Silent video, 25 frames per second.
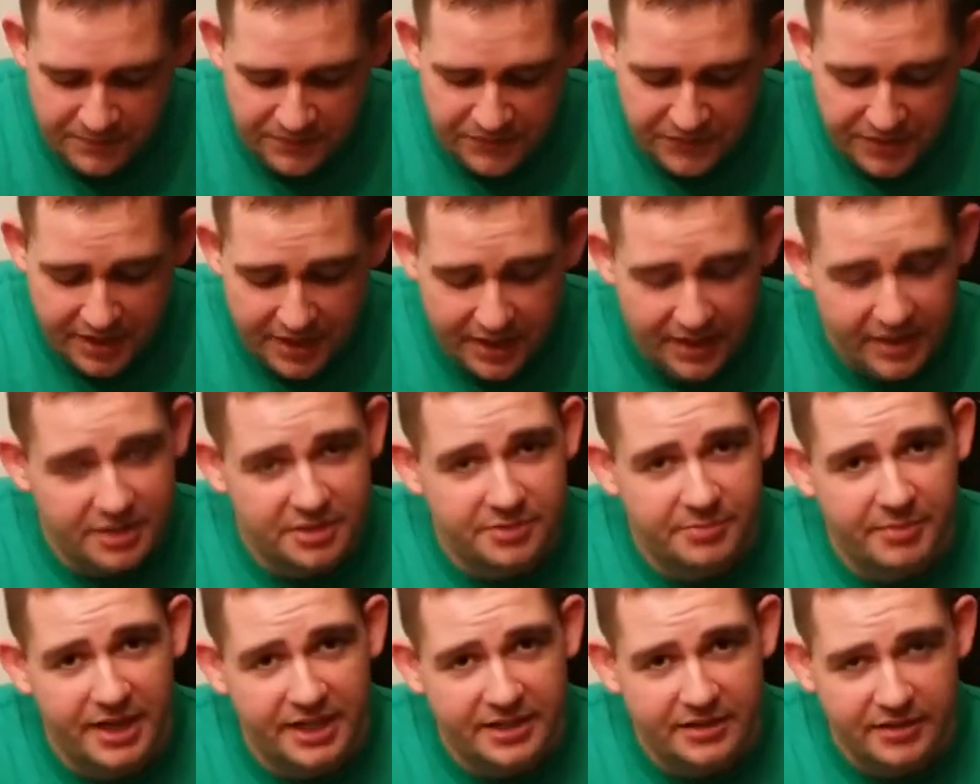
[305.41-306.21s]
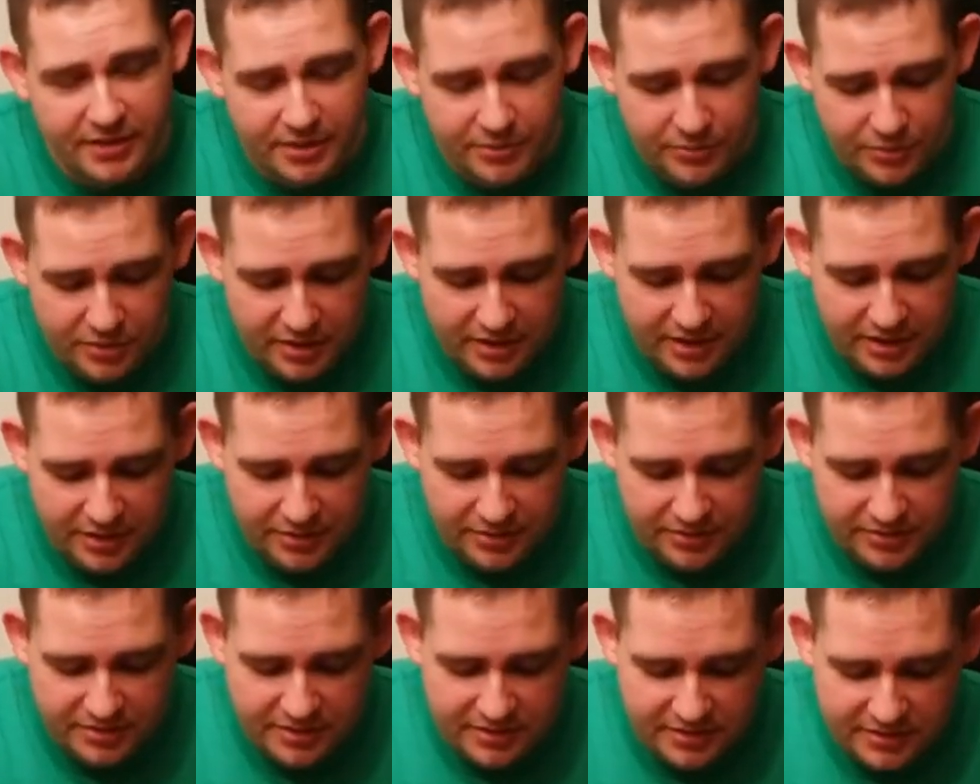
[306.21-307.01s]
I expected it would. It
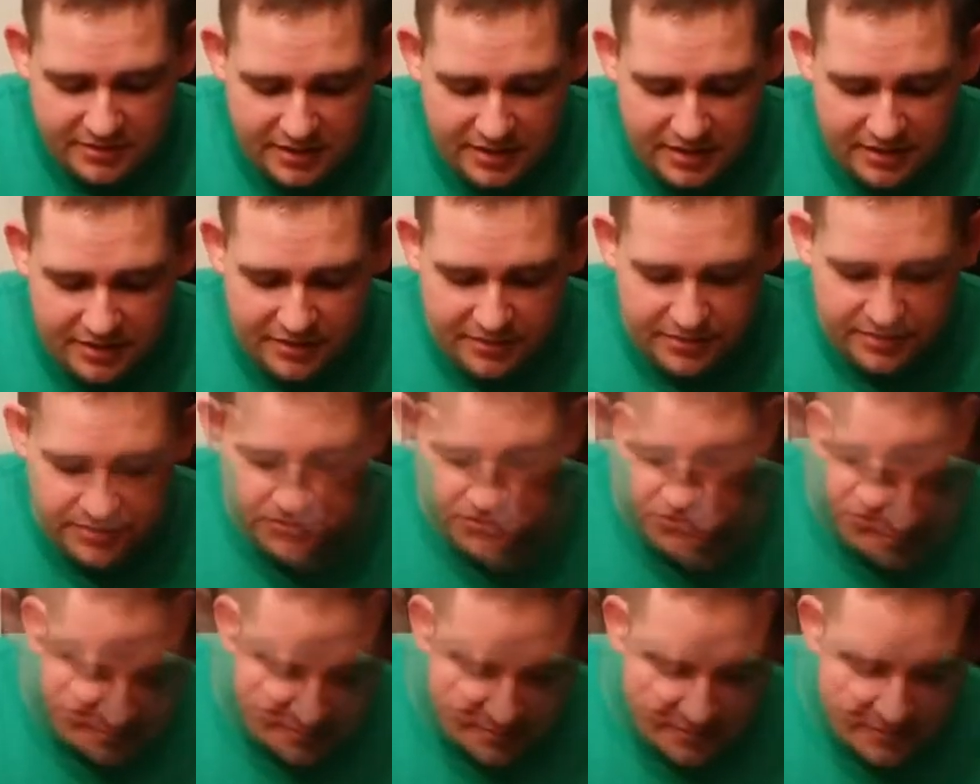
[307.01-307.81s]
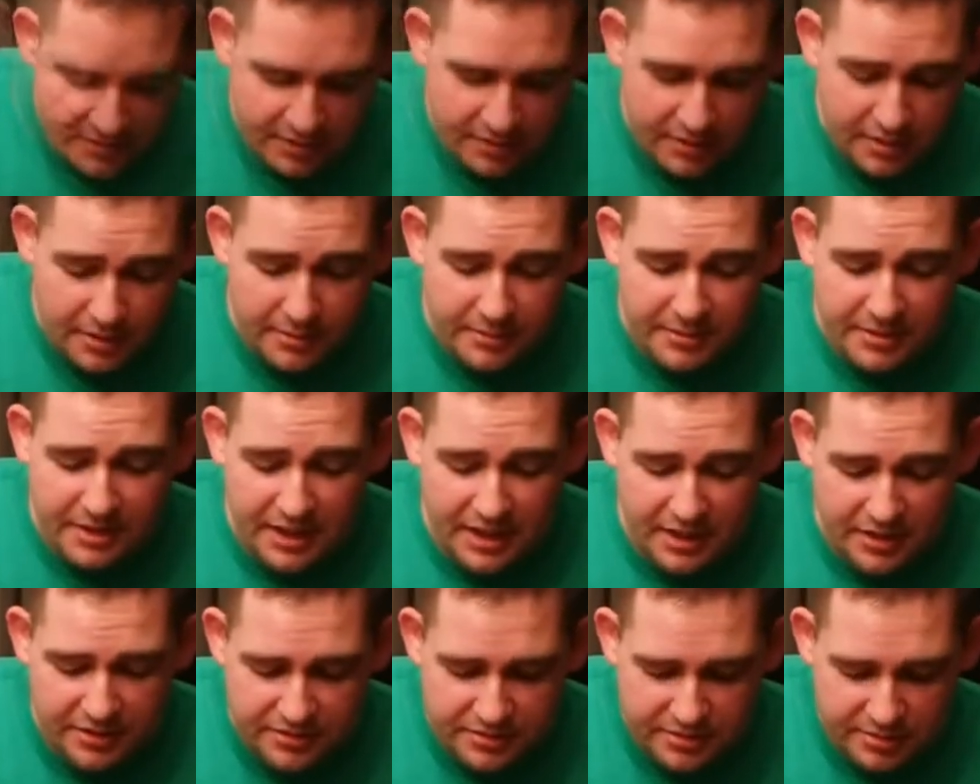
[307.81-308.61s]
used
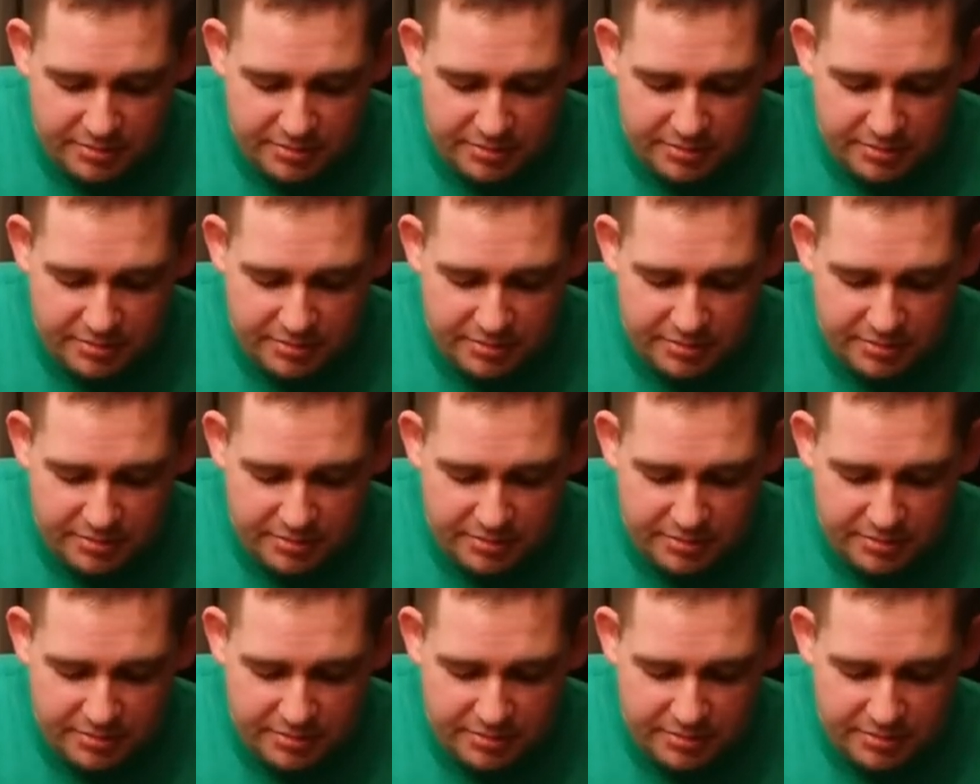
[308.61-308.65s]
a